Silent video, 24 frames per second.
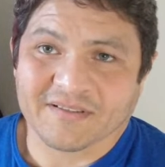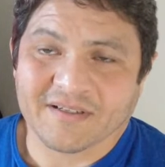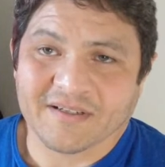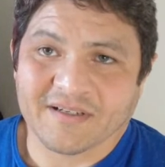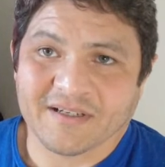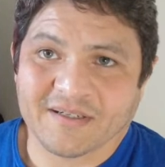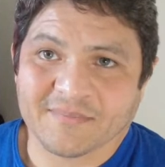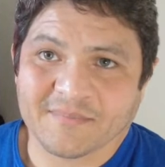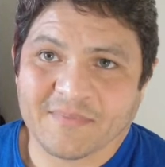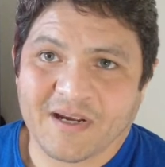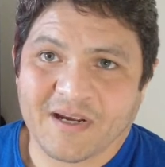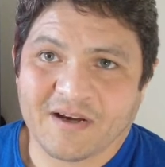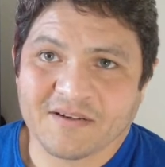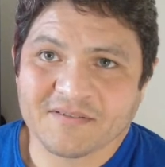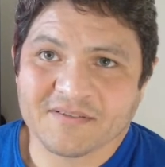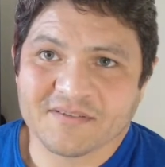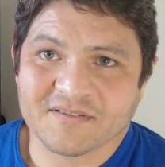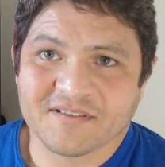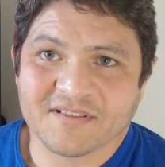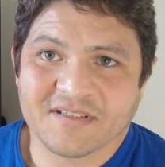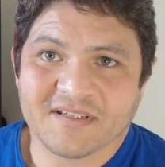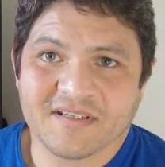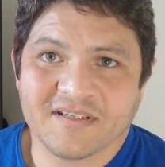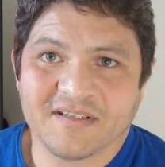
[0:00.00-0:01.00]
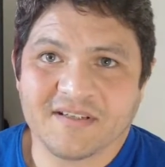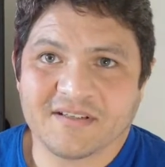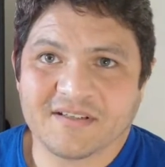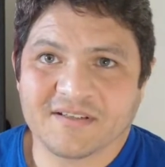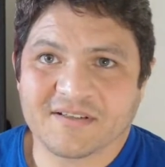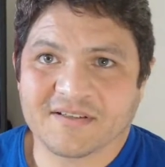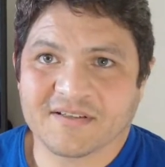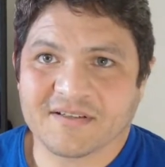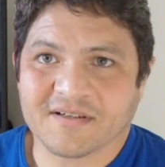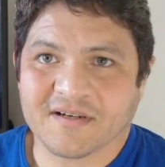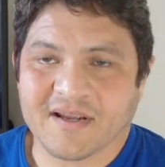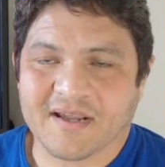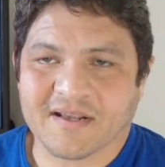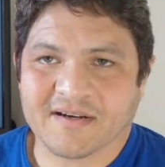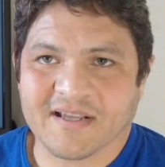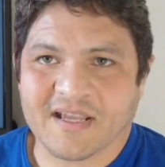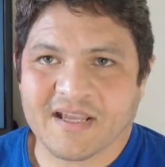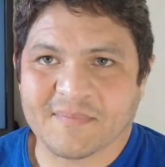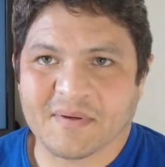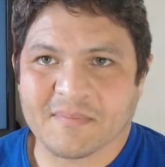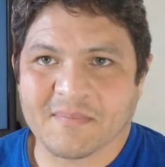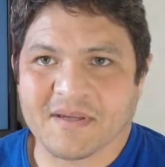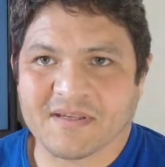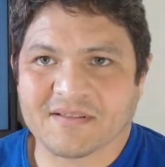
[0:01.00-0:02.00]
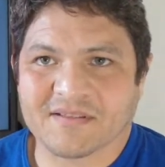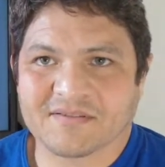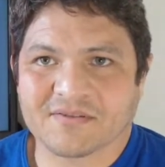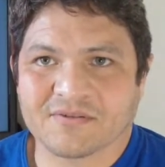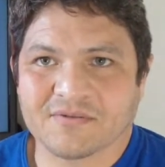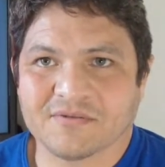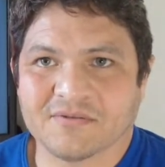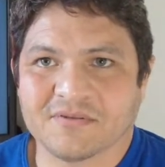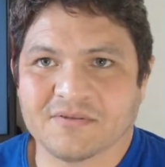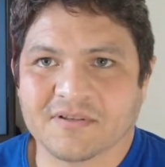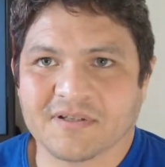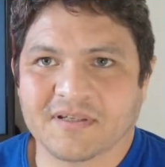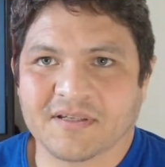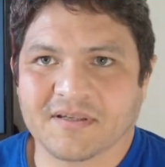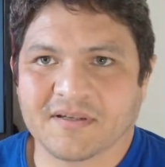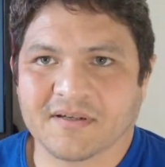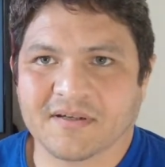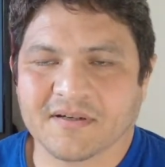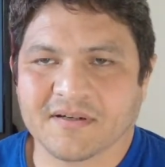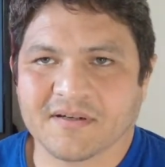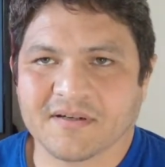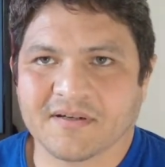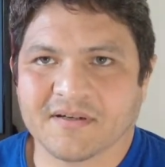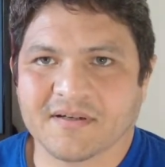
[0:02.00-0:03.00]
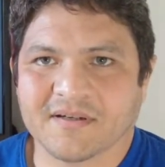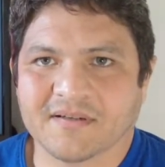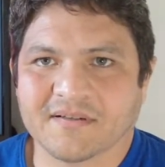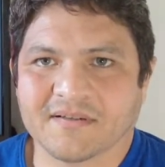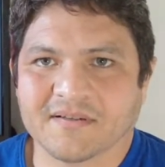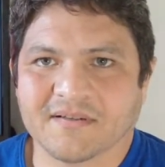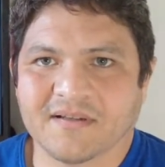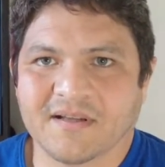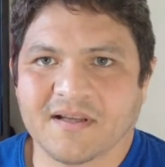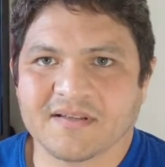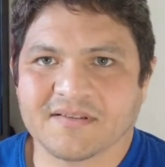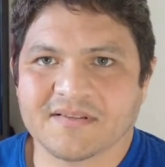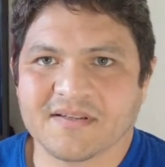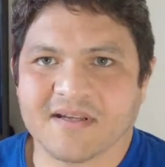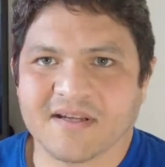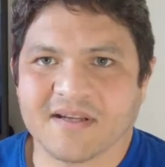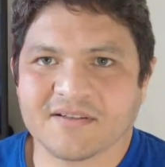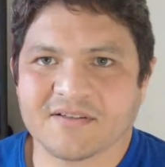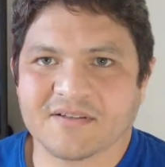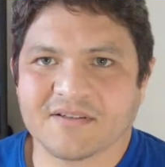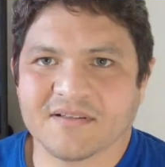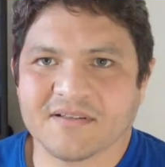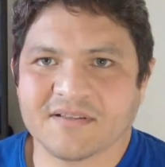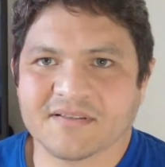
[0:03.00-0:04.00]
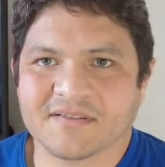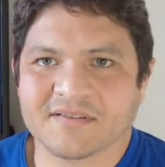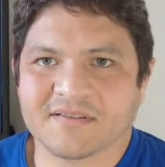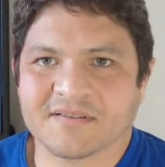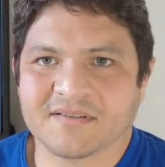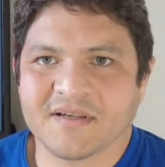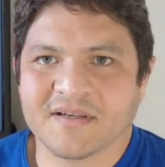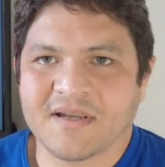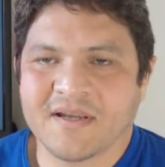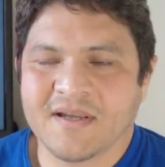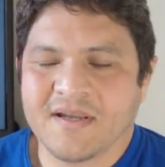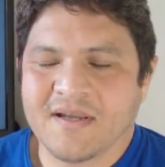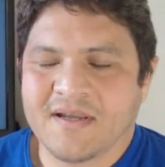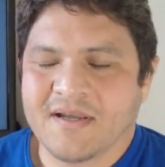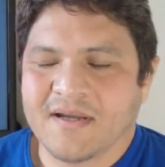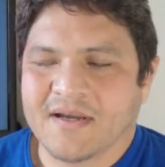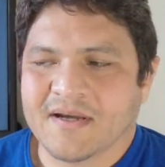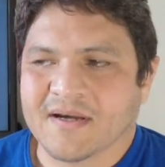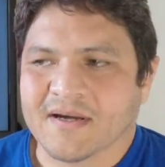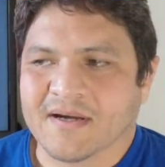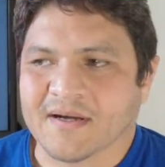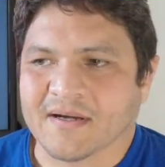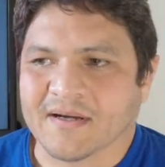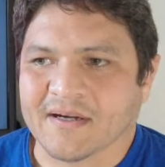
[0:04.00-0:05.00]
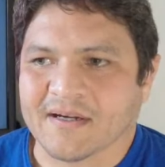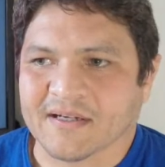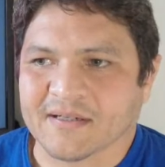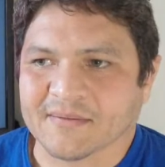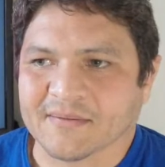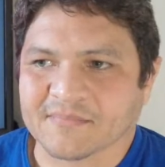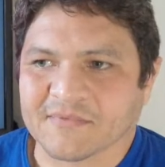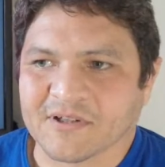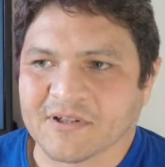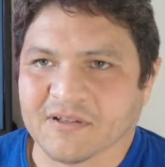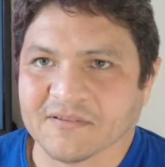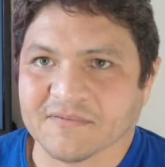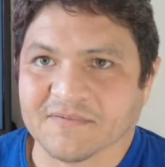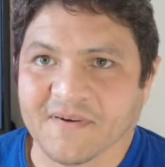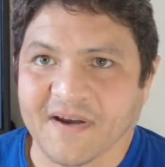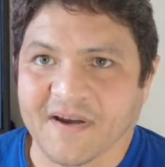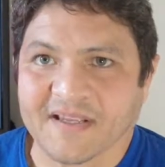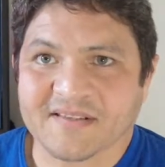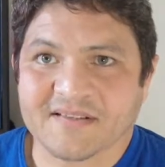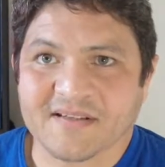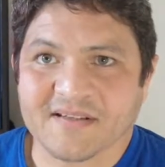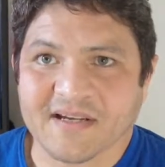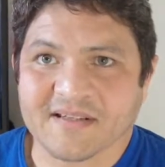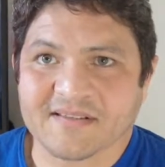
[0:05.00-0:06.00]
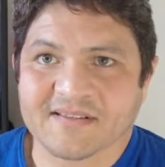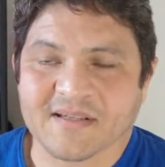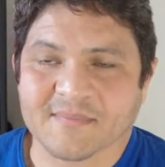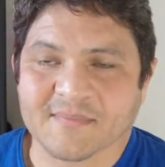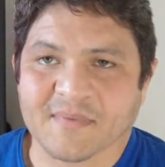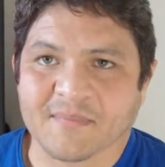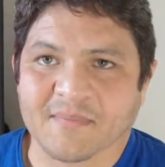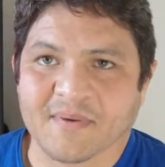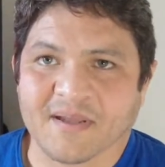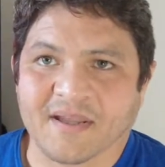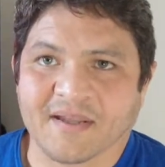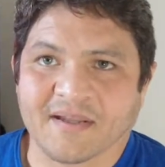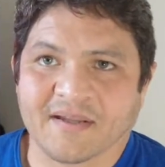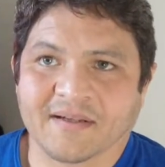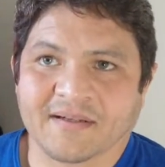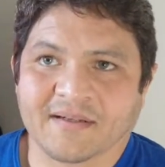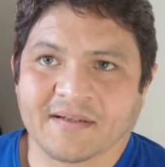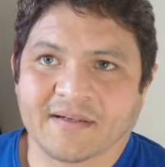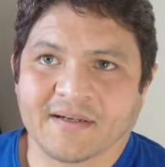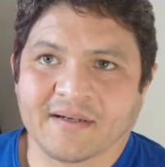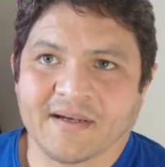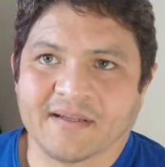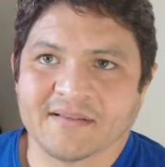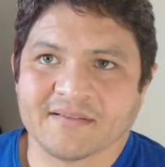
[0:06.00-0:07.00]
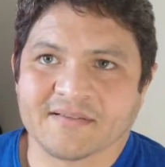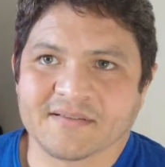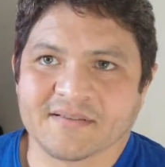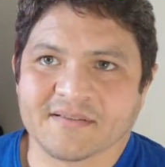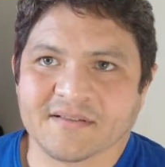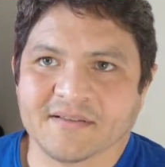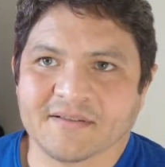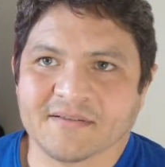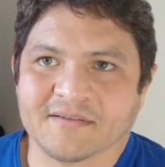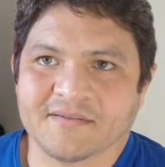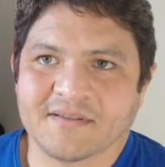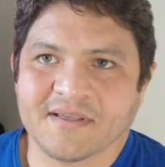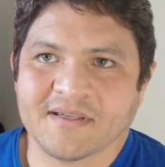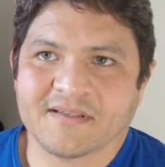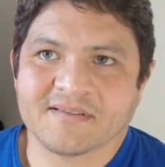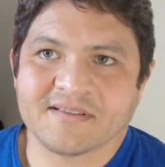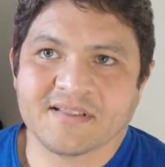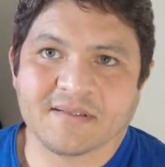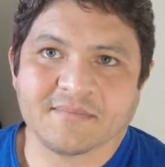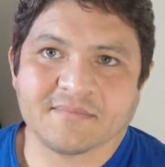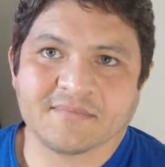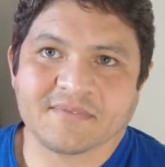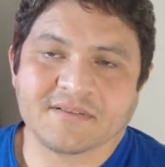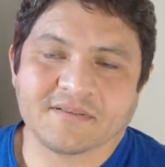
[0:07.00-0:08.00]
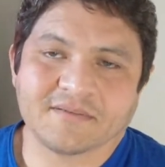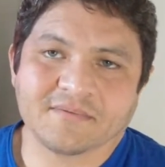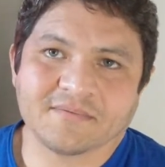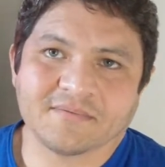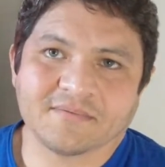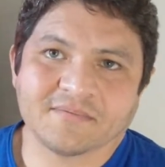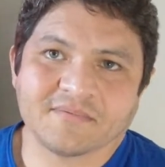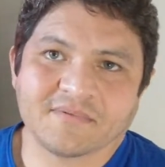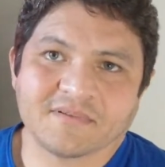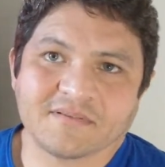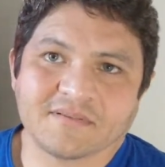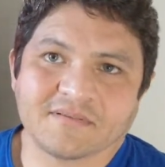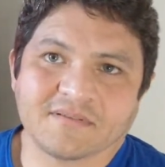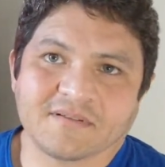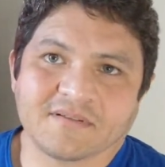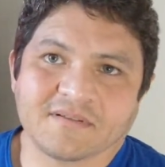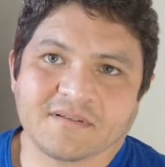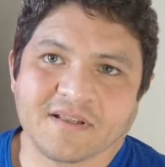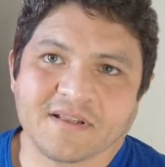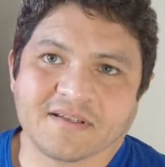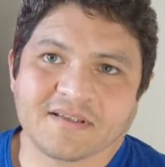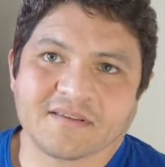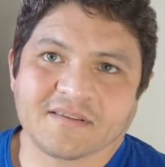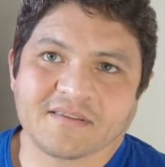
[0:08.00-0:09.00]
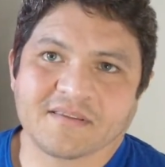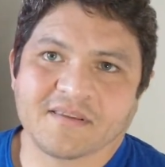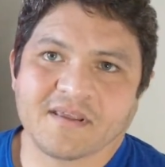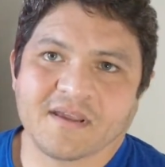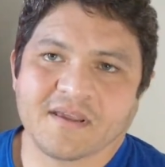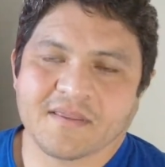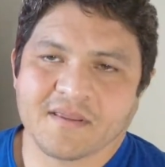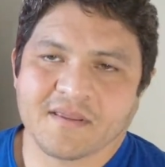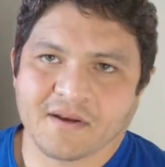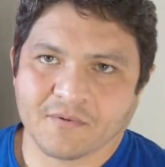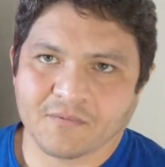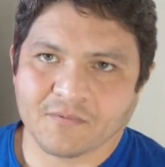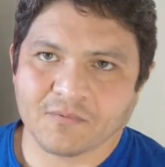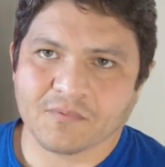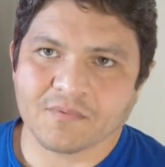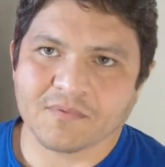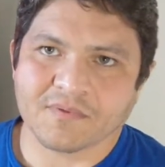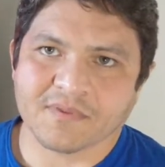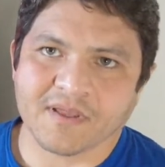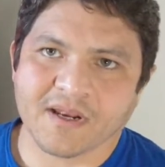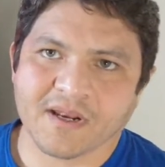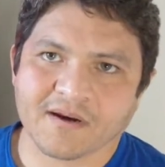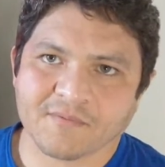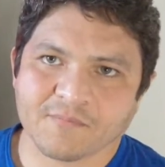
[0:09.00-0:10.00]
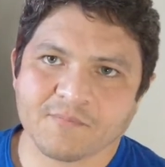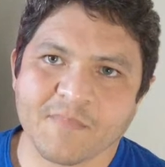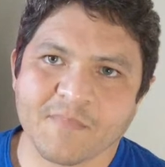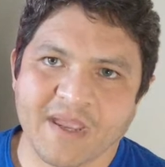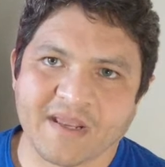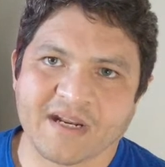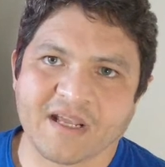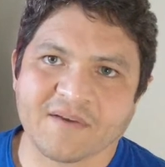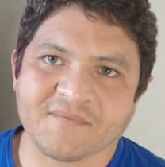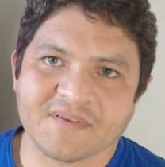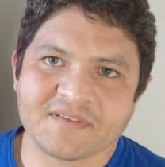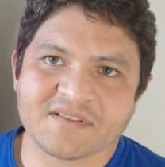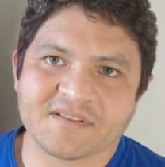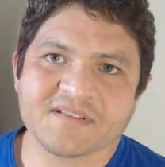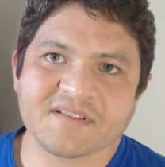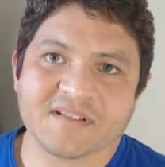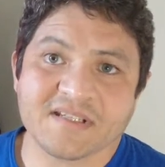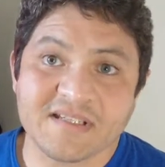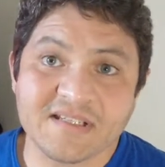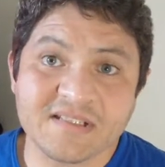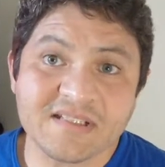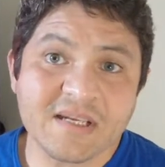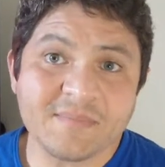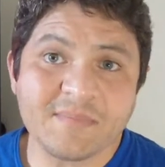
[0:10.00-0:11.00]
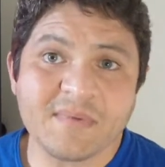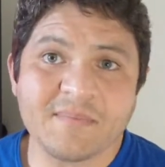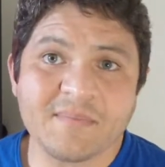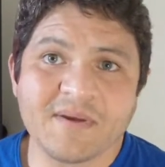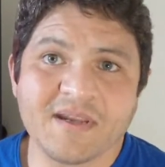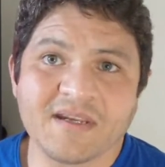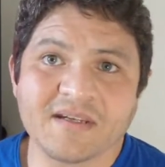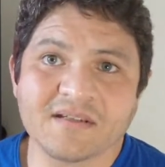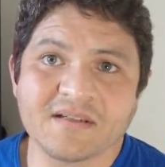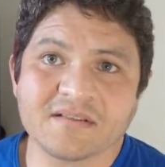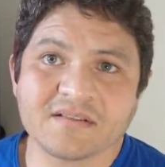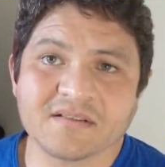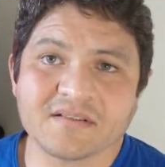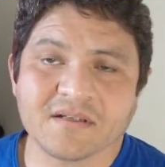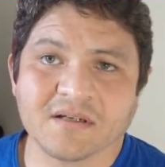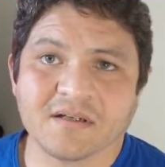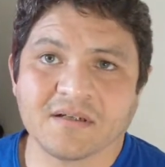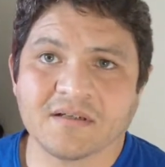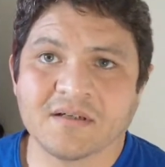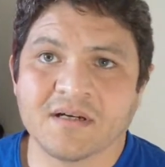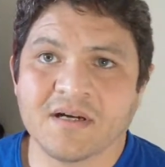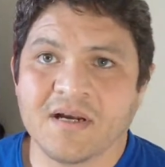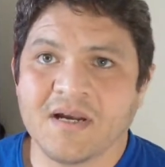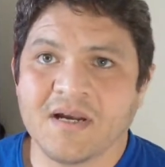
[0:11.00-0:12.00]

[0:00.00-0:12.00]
I also teach at an MMA school here in Los Angeles called Fight Science MMA, and so they seem to like their main emphasis is MMA. So